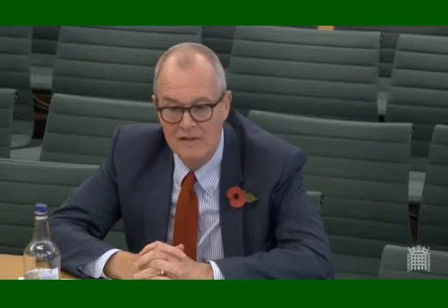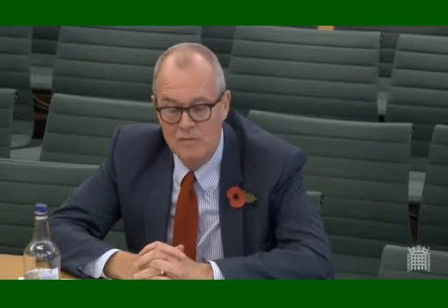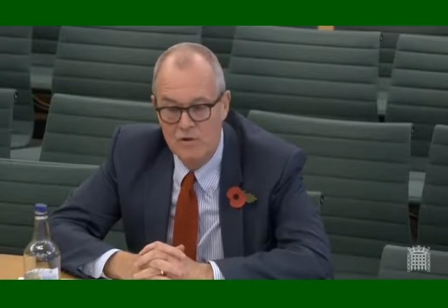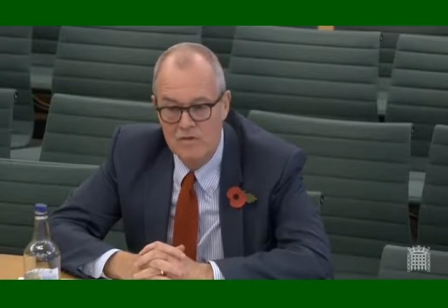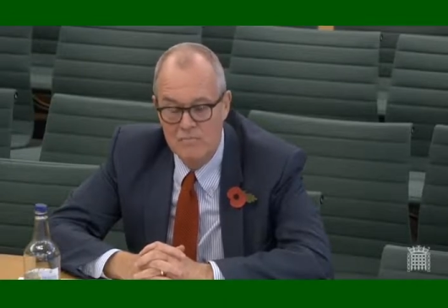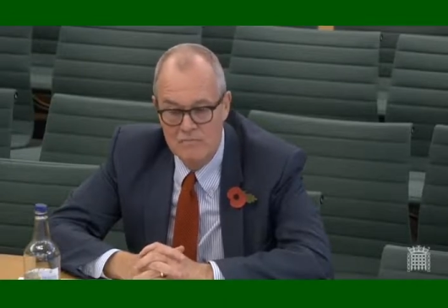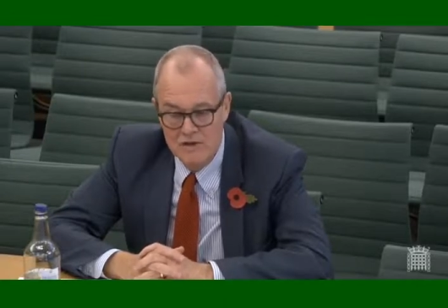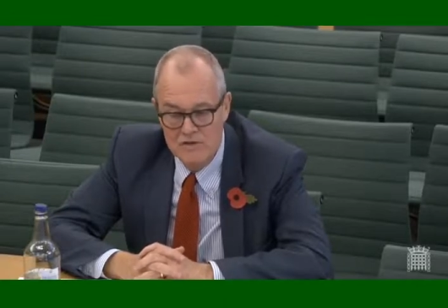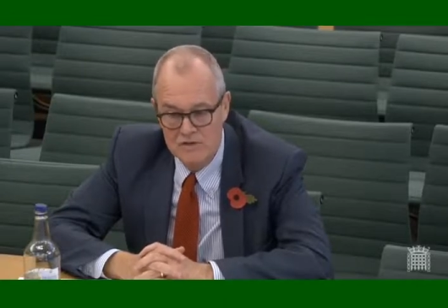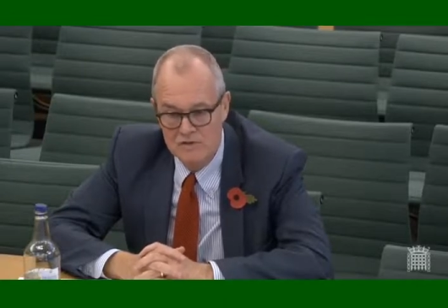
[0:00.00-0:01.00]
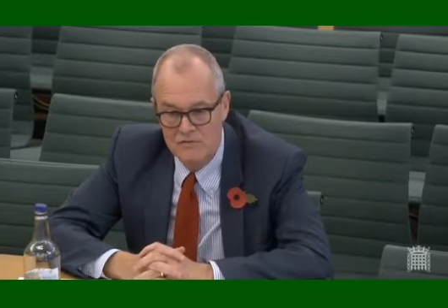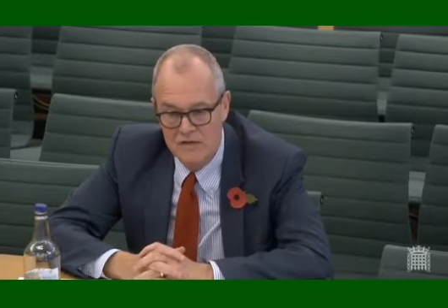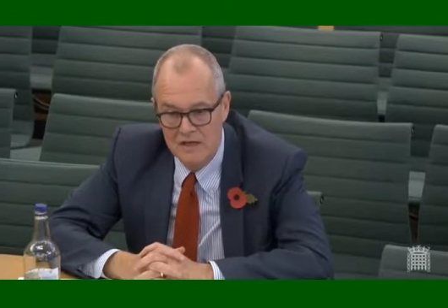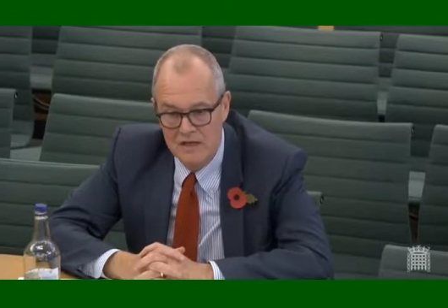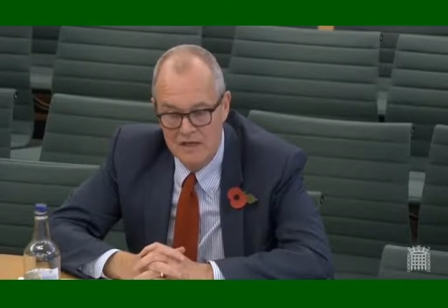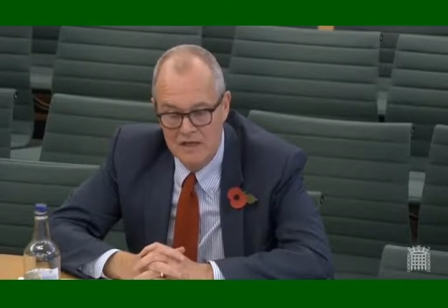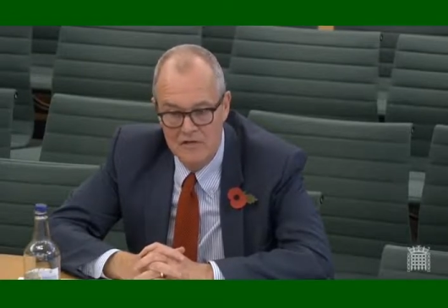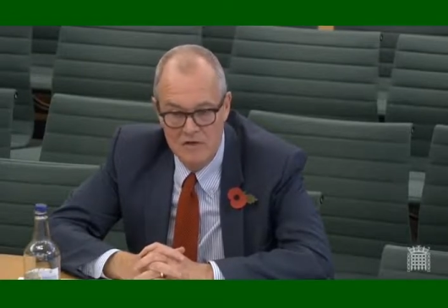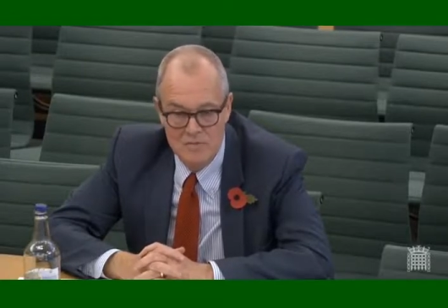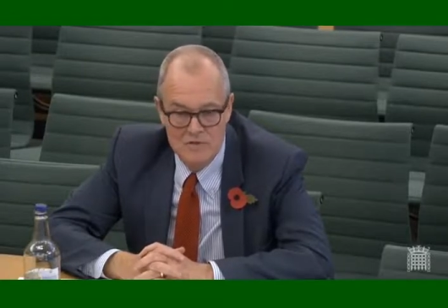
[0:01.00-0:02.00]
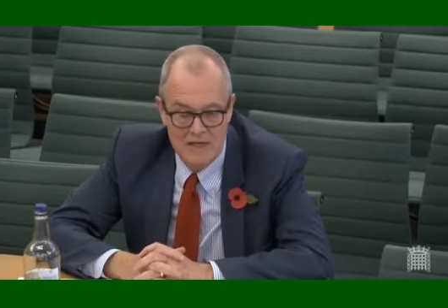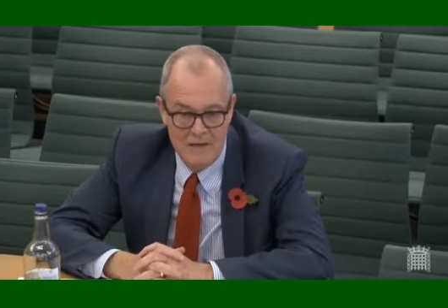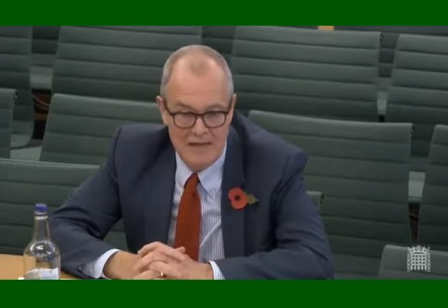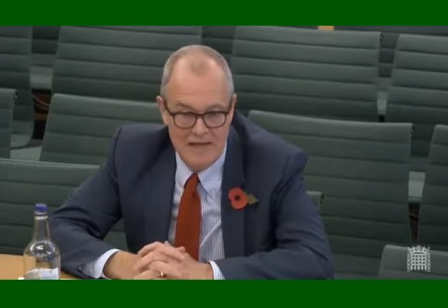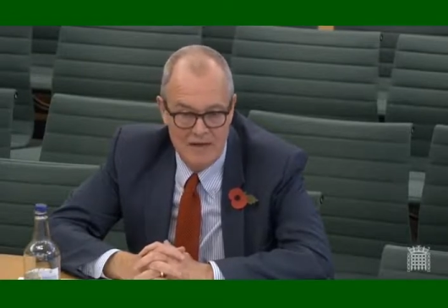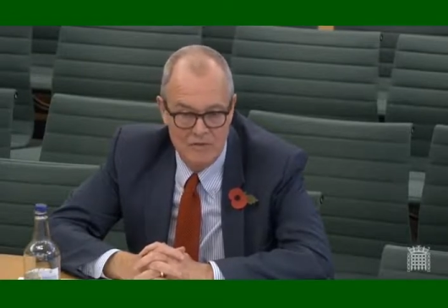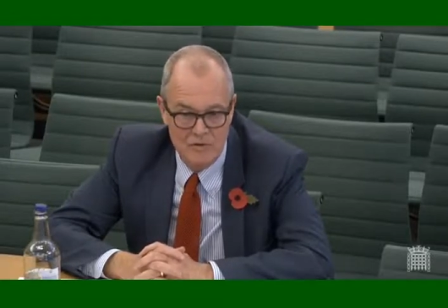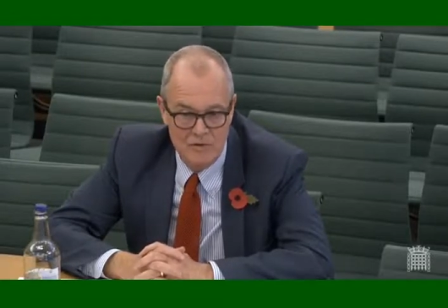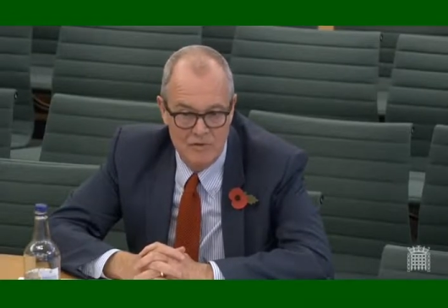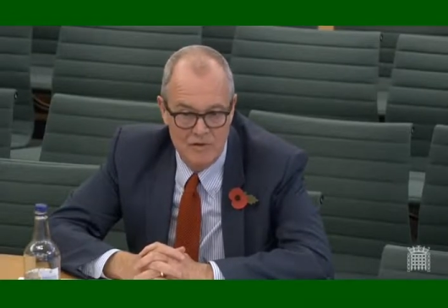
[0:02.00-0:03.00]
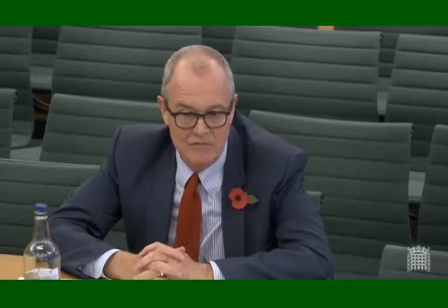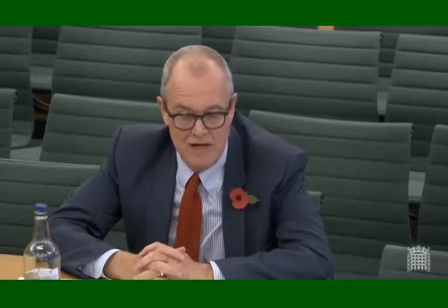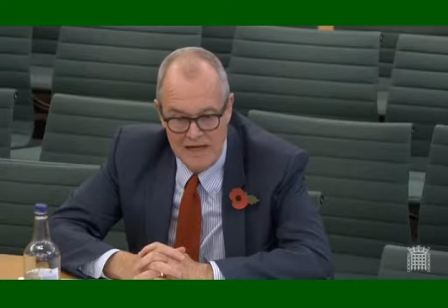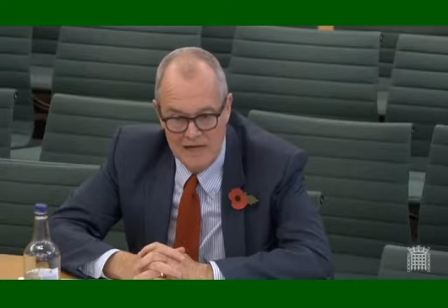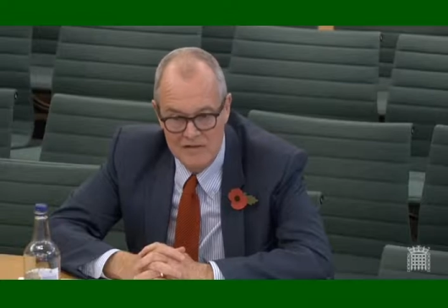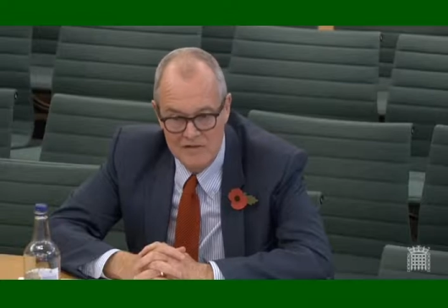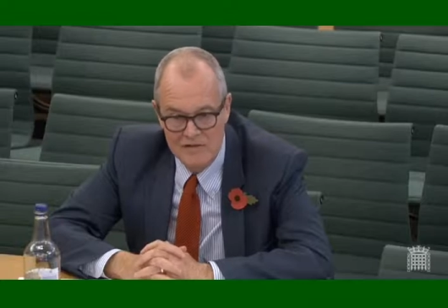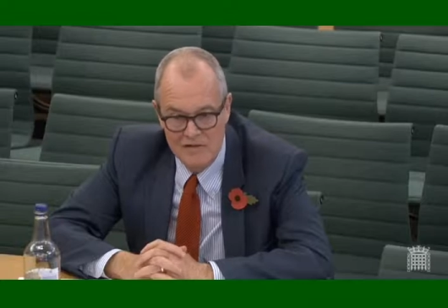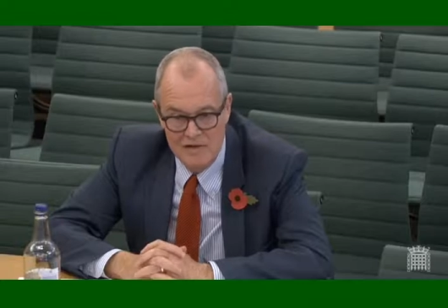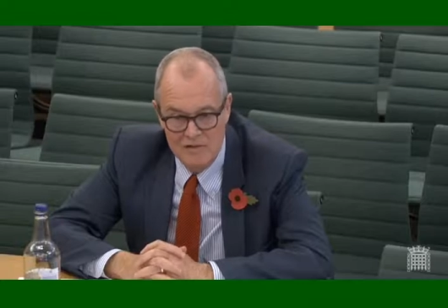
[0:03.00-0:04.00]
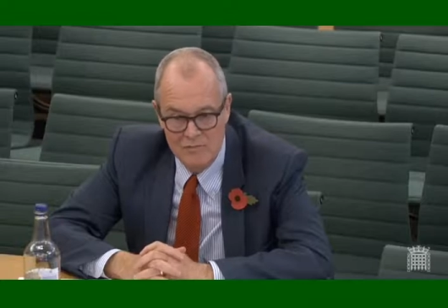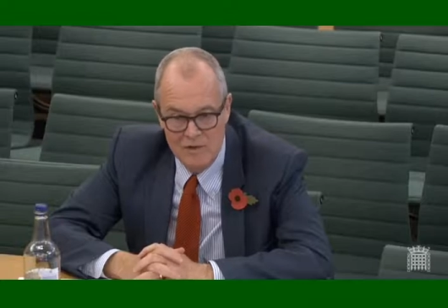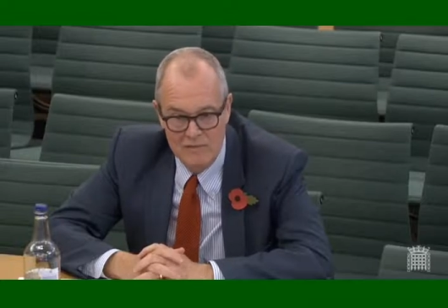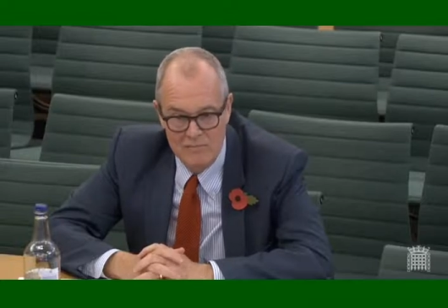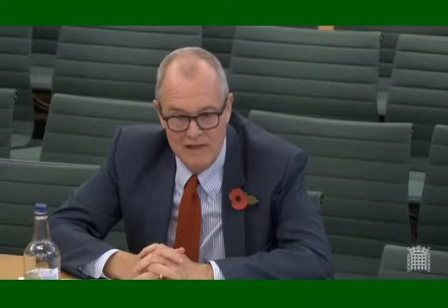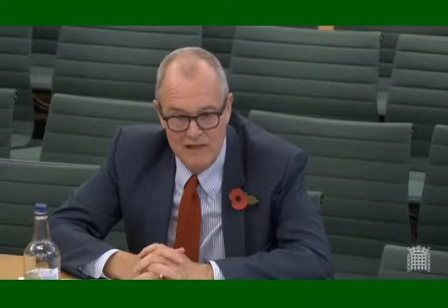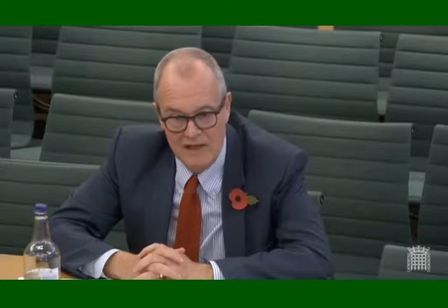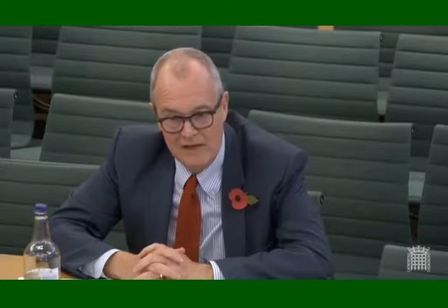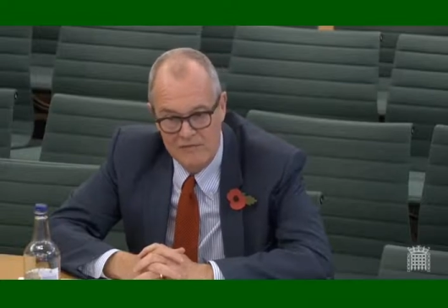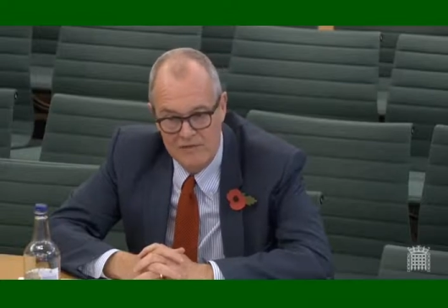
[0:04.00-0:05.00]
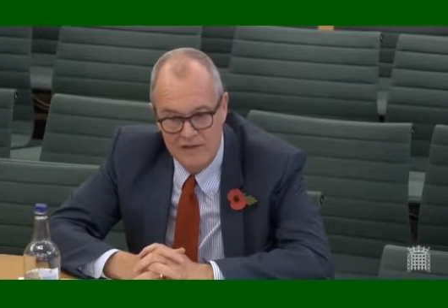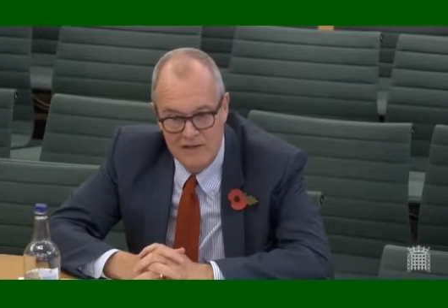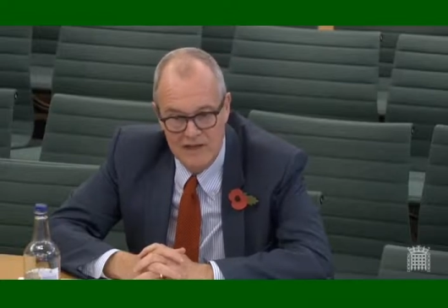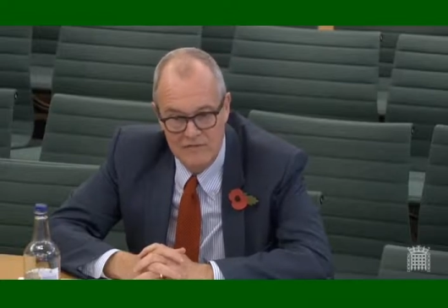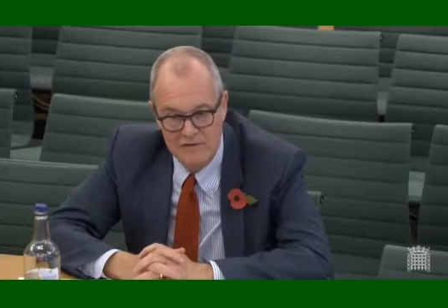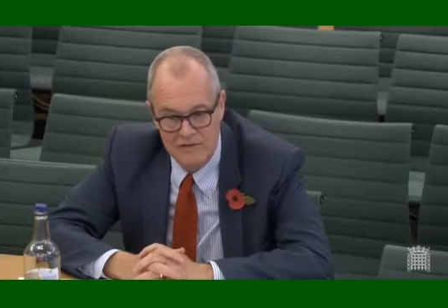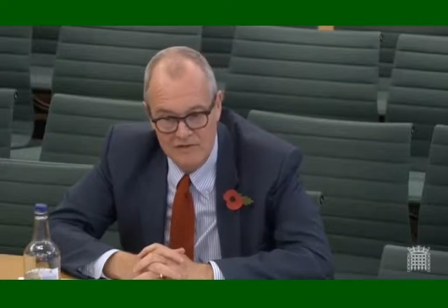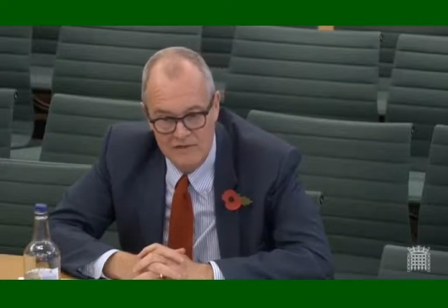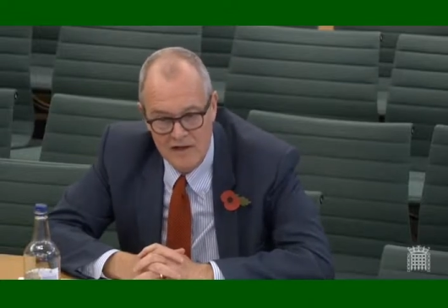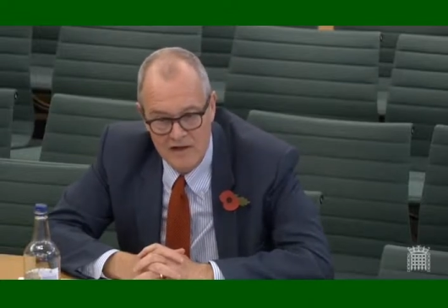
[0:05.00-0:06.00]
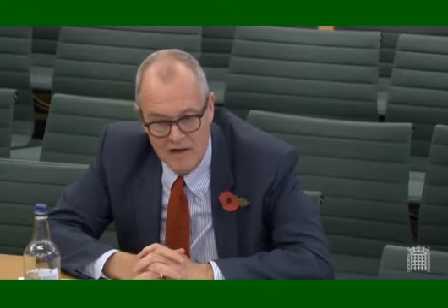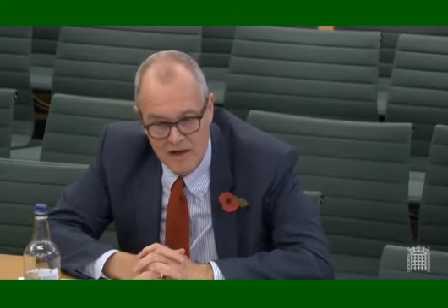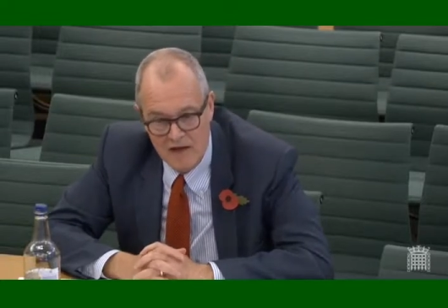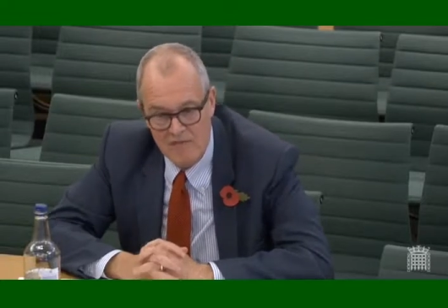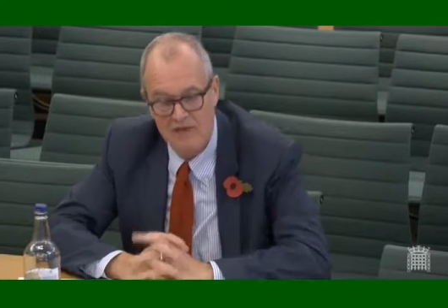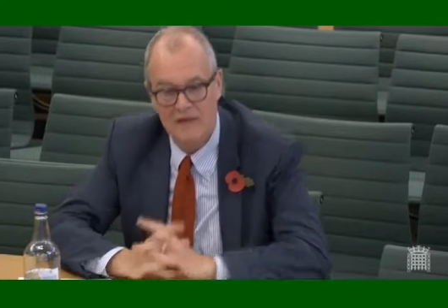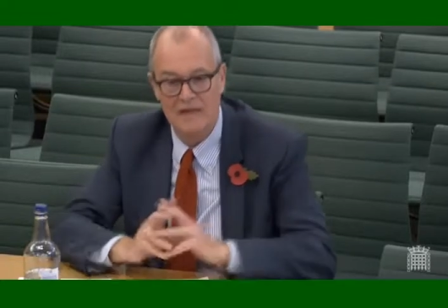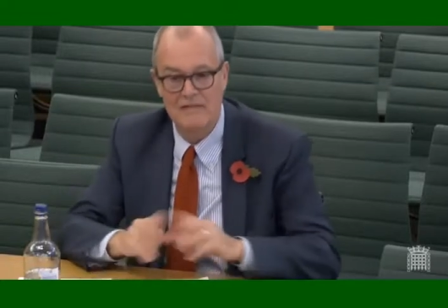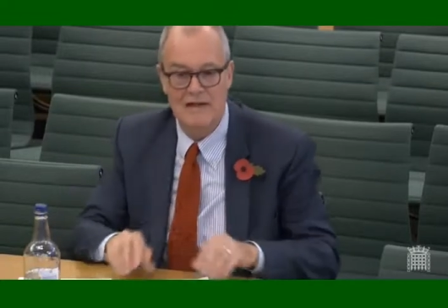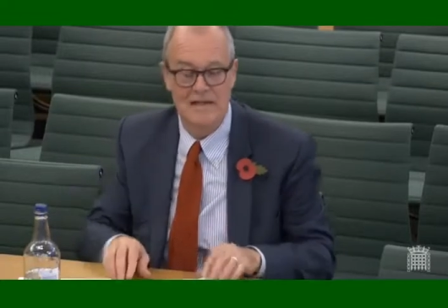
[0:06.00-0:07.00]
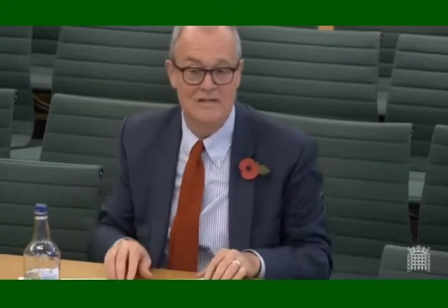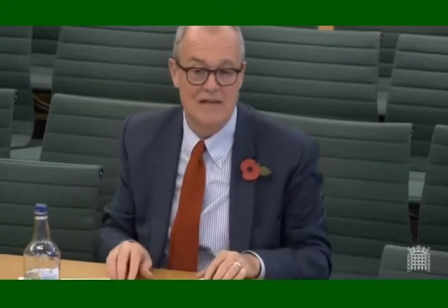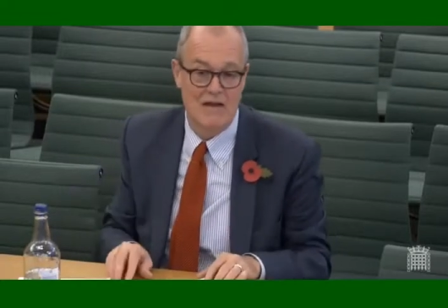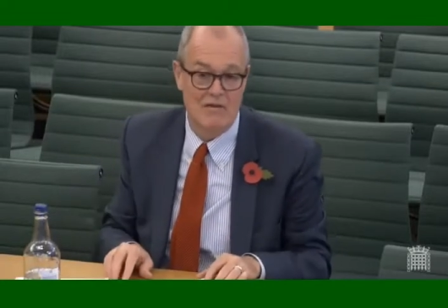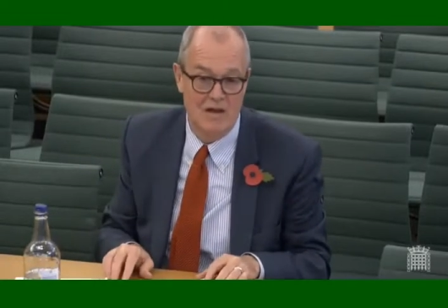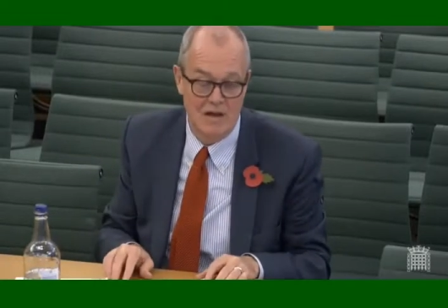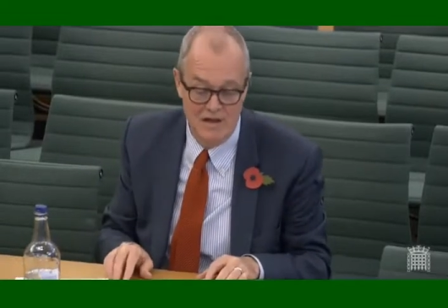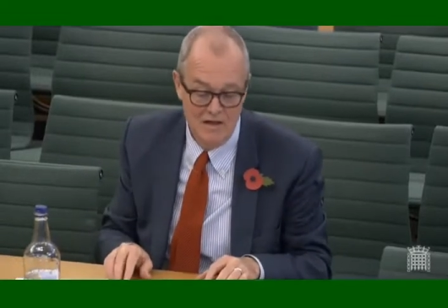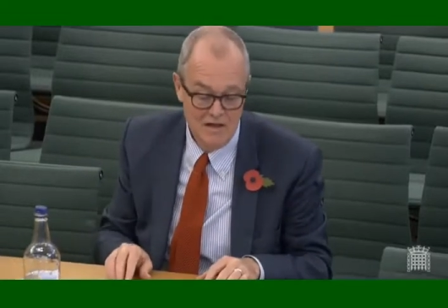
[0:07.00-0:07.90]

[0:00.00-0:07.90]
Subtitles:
with most of the groups coming out on the right-hand side and one being left and higher, and clearly that is an outlier